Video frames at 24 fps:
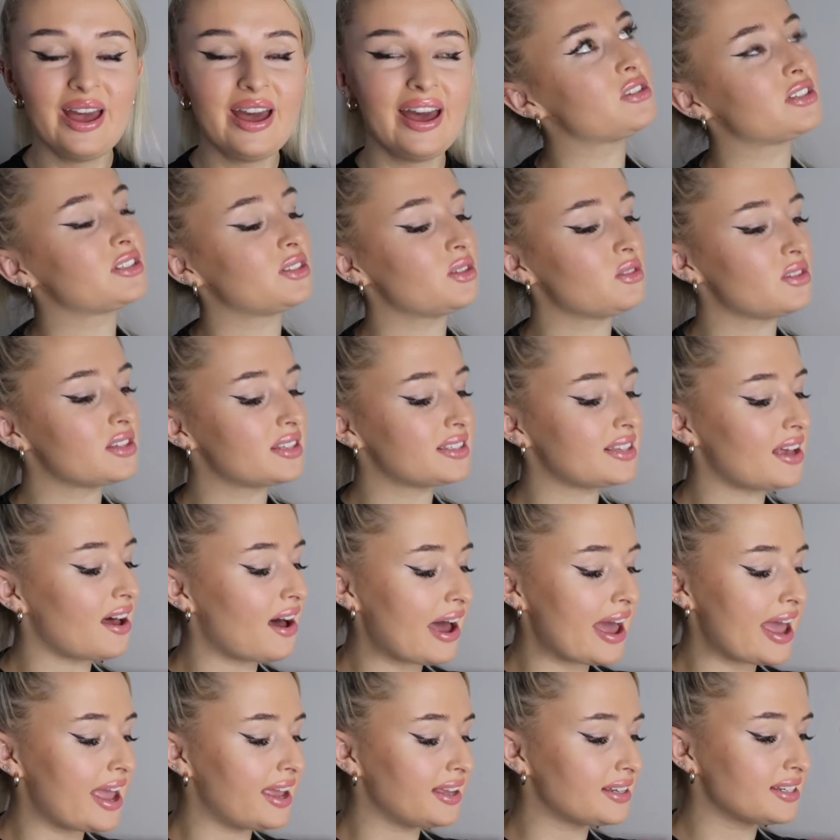Just on the
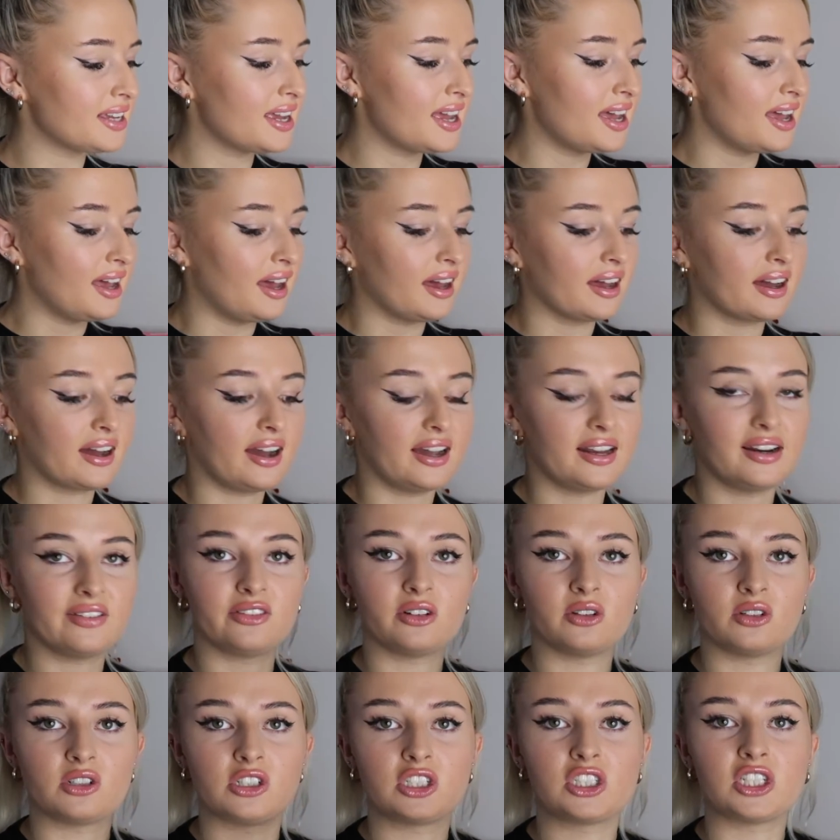side, kind of
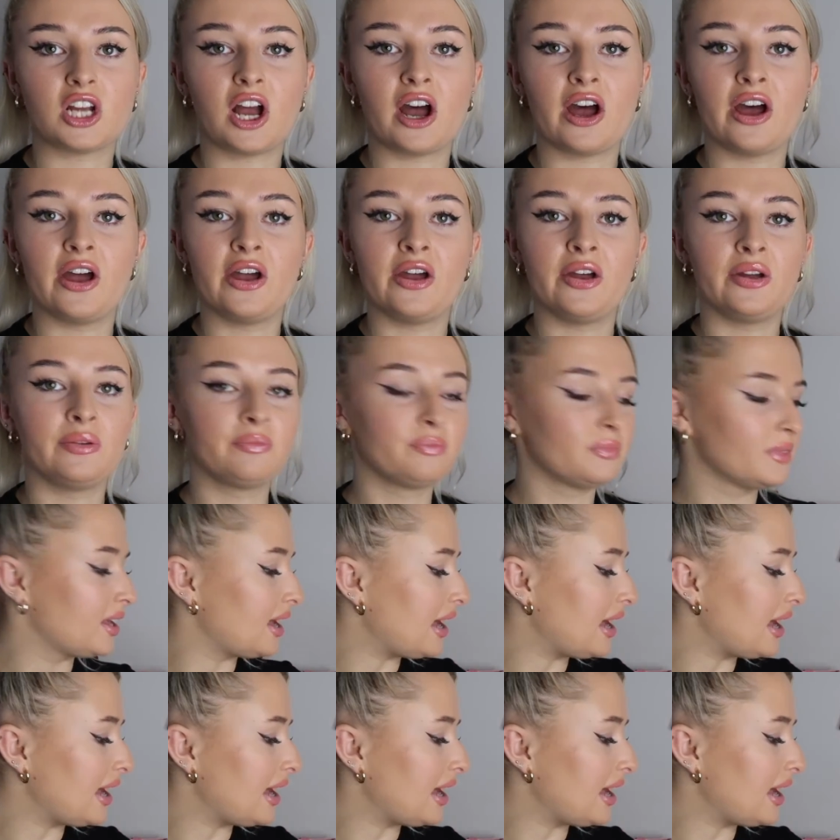on show,